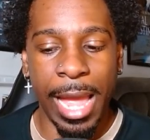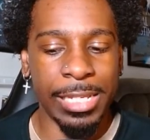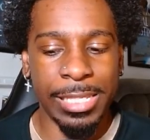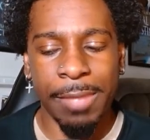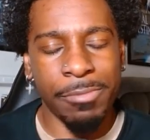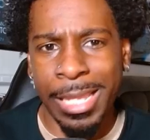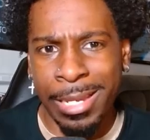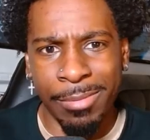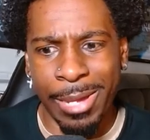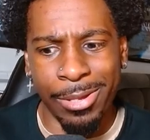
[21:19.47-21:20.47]
I just kept
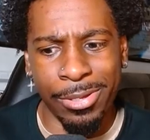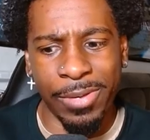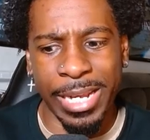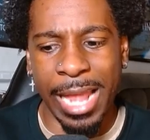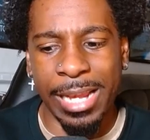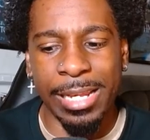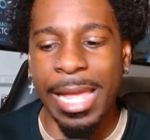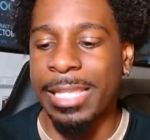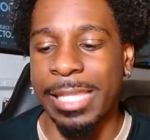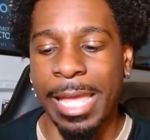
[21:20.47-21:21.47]
thinking about Huey, and I didn't
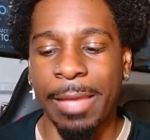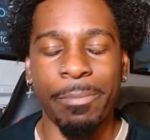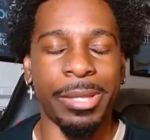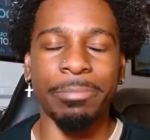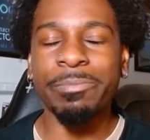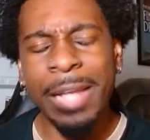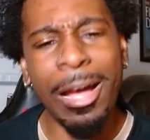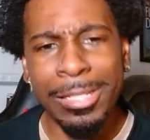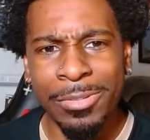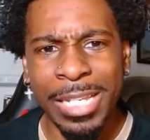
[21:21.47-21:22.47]
like that. But
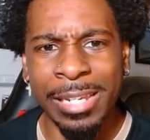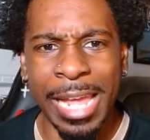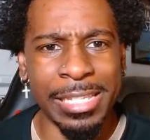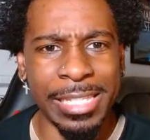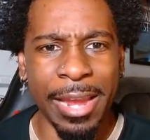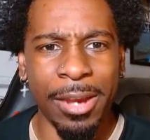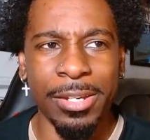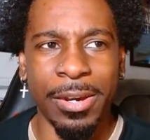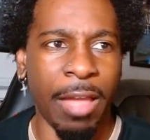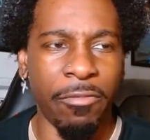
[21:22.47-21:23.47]
I also didn't like his
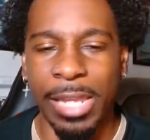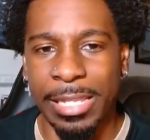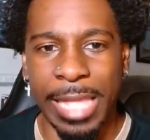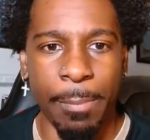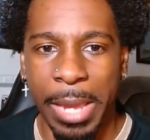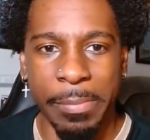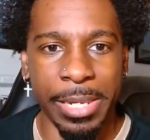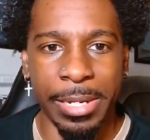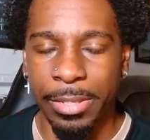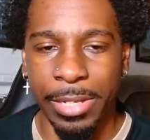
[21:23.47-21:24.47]
character, and I feel like that might
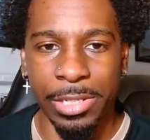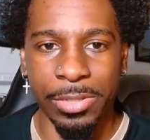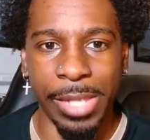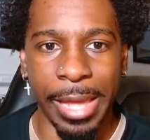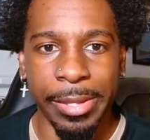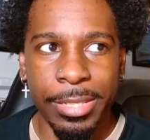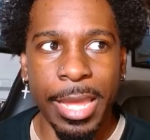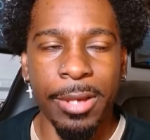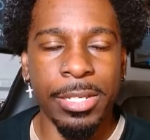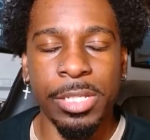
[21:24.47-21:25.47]
be another issue. Like his
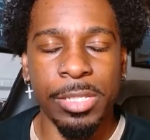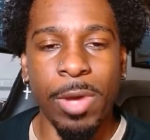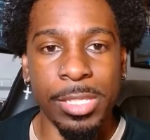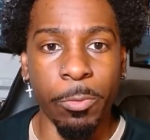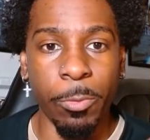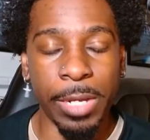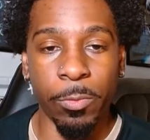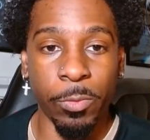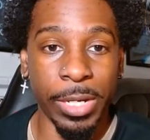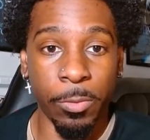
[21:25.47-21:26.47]
character just wasn't
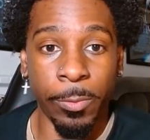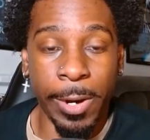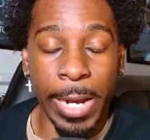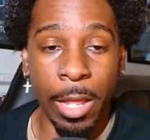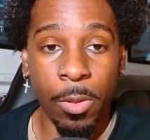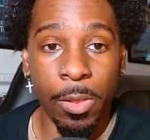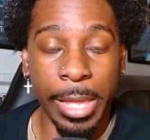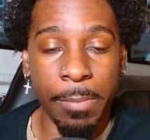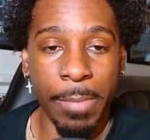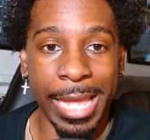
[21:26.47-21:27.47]
written well,
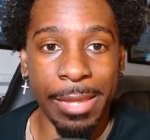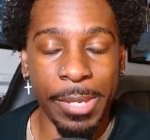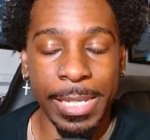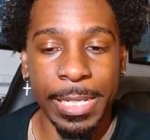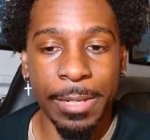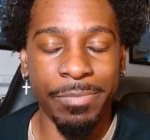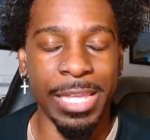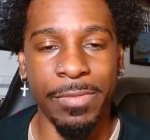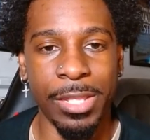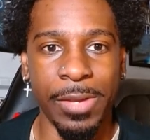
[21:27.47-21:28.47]
in my opinion.
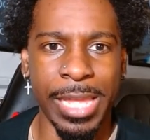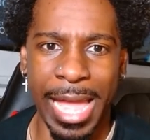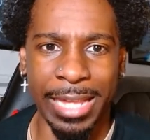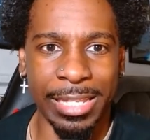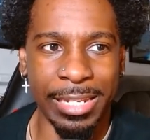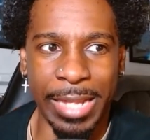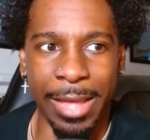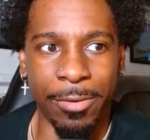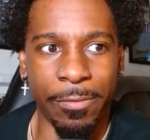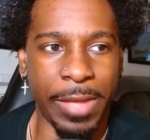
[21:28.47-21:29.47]
Even though he acted it
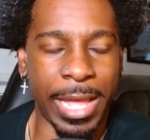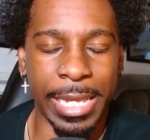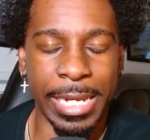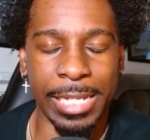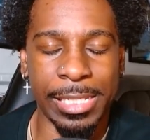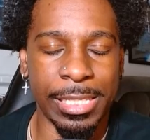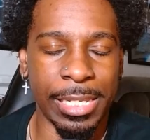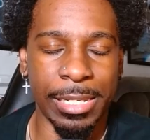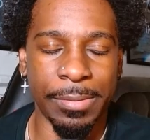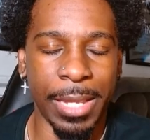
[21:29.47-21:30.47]
out fine, I just
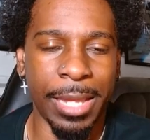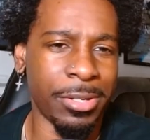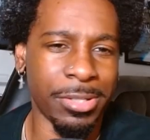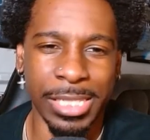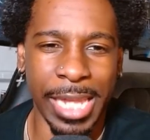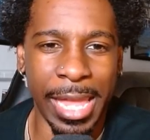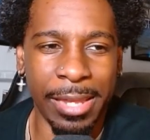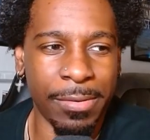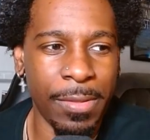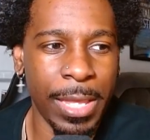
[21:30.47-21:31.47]
didn't
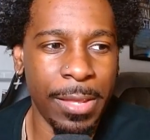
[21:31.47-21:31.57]
understand.